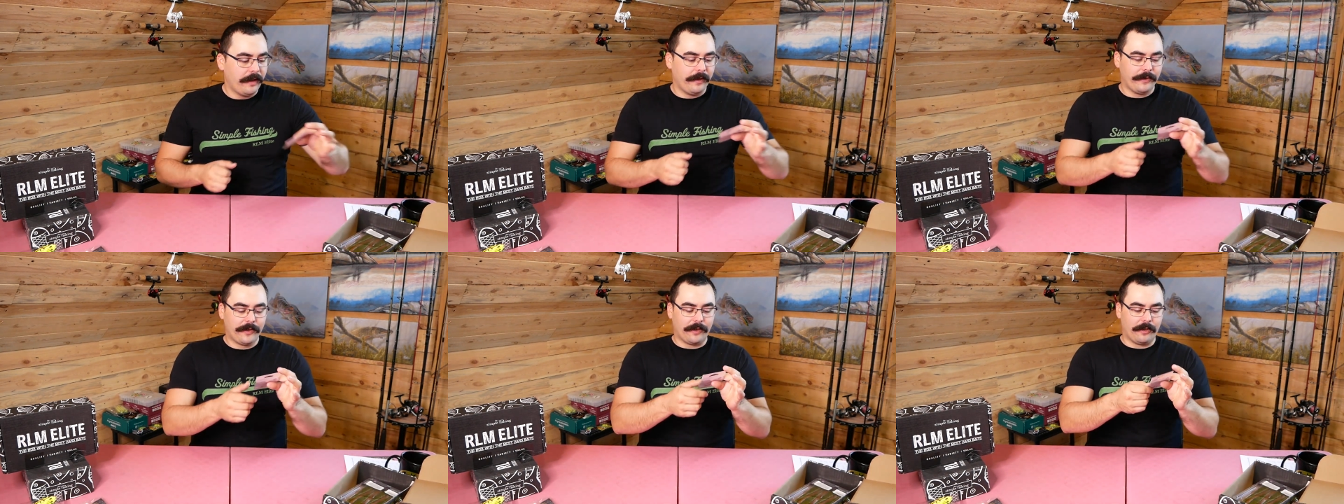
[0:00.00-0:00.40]

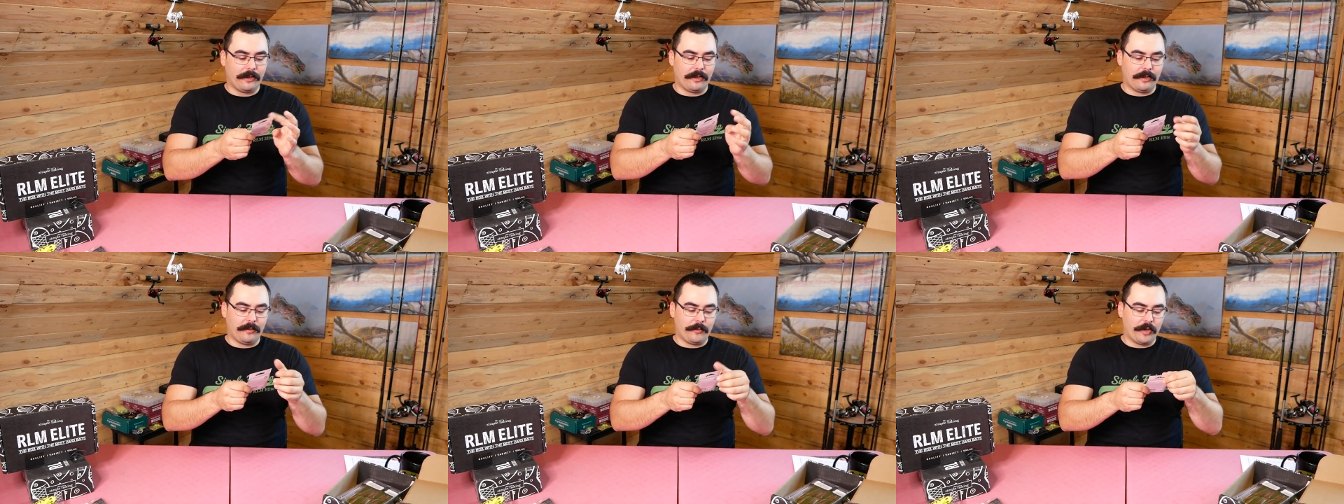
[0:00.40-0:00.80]

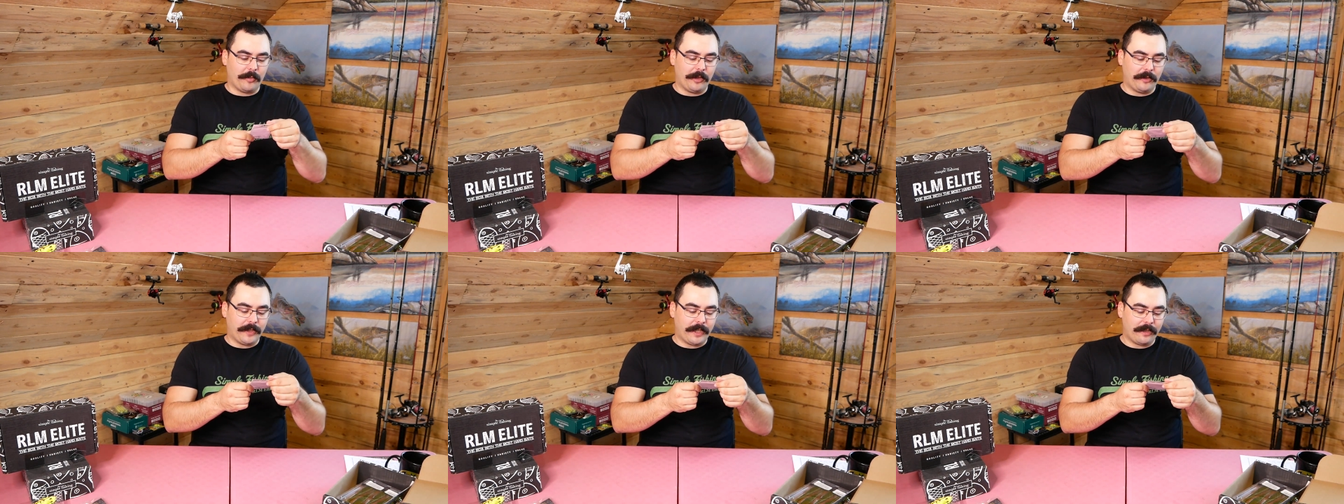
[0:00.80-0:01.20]
Some
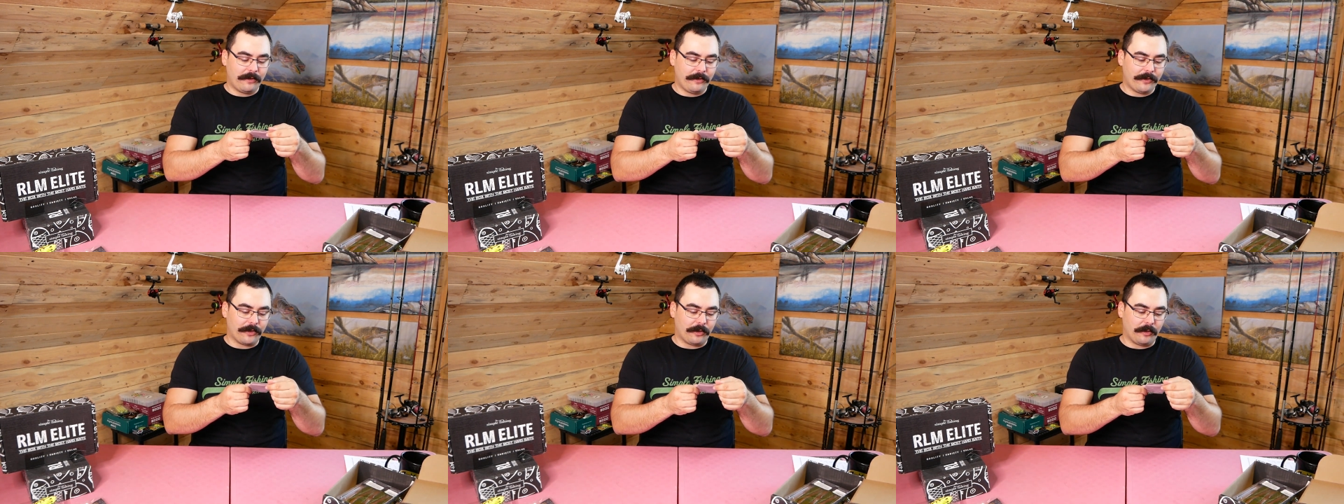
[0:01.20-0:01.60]
terminal
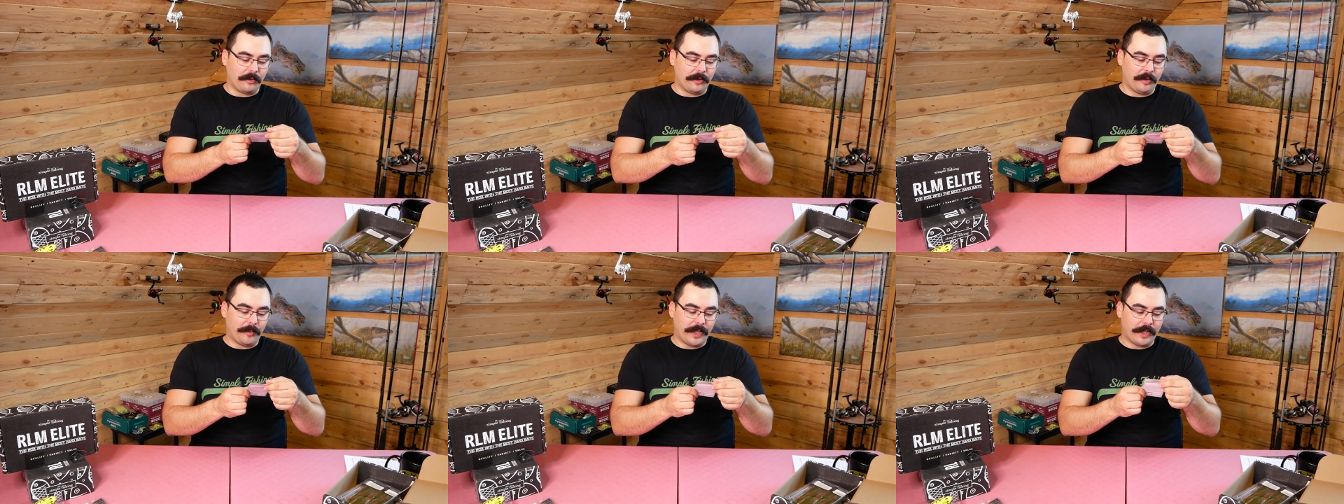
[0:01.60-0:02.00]
tackle, so a
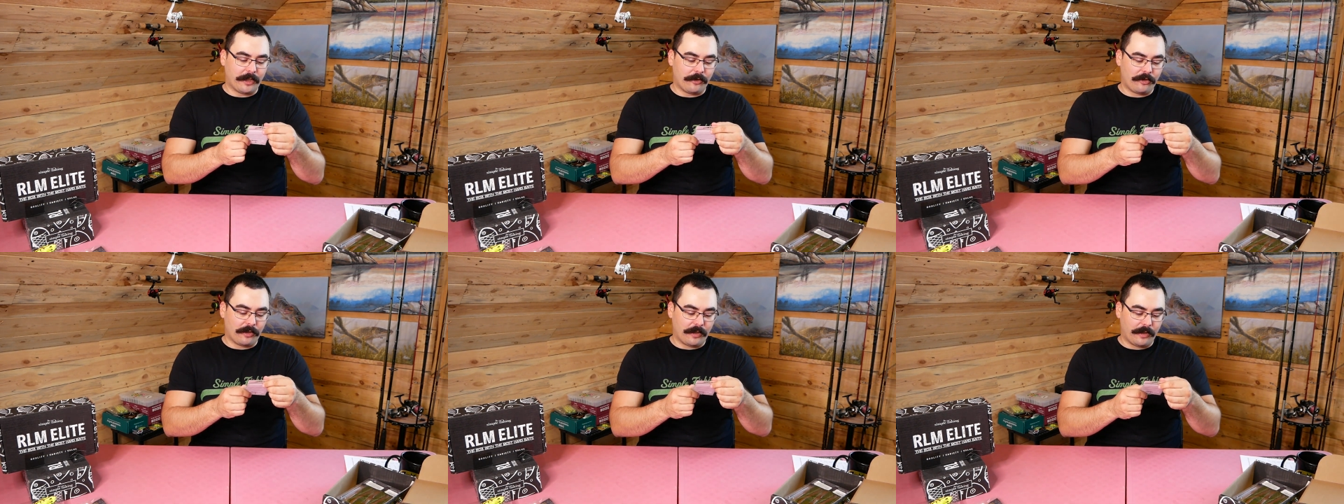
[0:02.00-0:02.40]
little
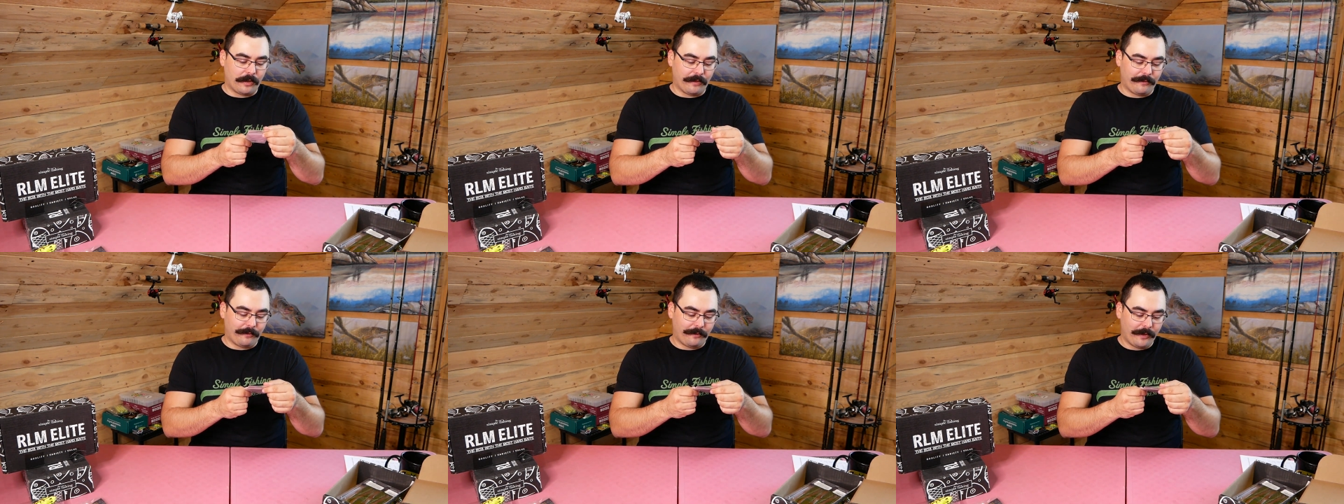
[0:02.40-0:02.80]
package
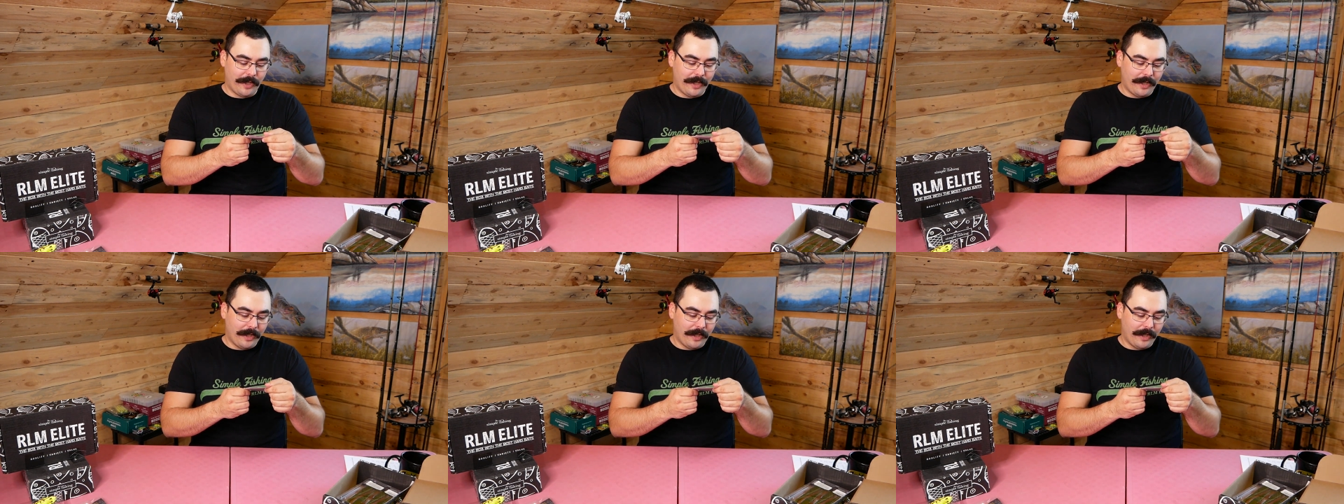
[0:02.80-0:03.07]
of